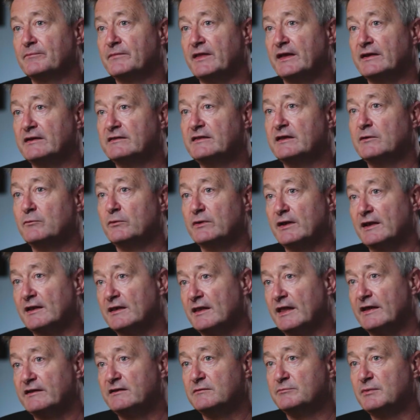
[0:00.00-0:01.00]
And I think what I'd
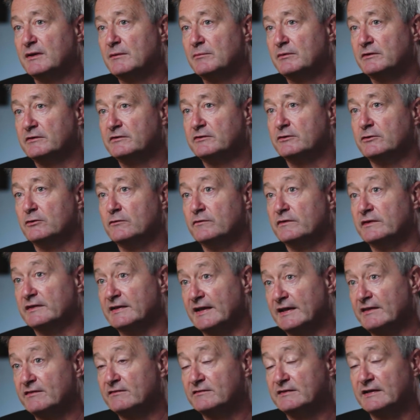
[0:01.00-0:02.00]
like to be able to do over the
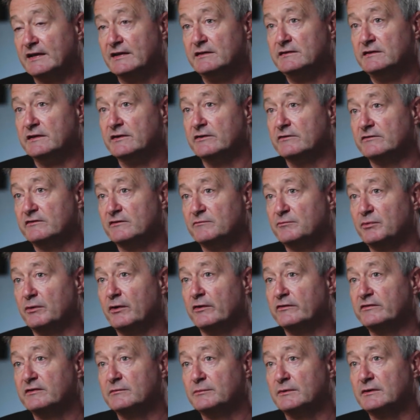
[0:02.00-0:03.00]
next 10 years, if
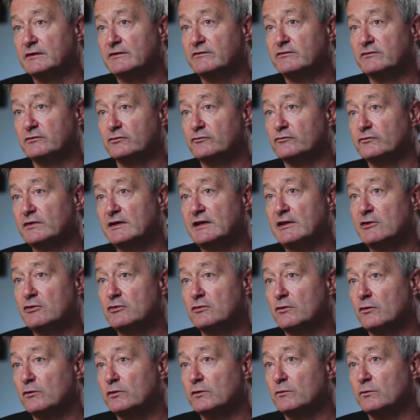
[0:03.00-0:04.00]
possible, is to really
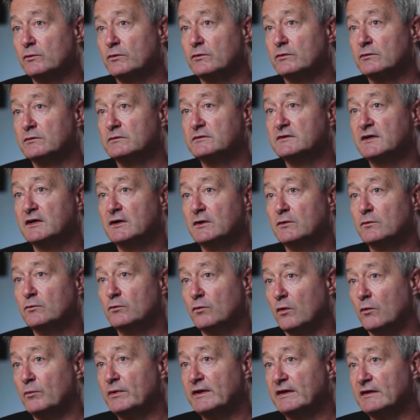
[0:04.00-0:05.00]
show the world
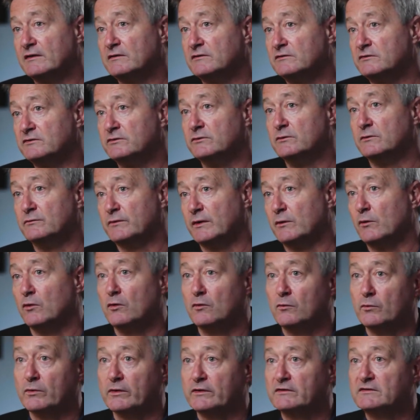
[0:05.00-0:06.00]
what we can do if we
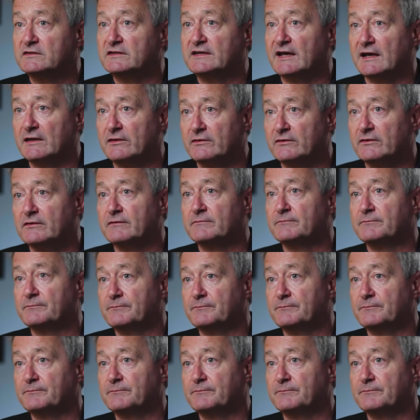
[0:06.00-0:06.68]
all work together.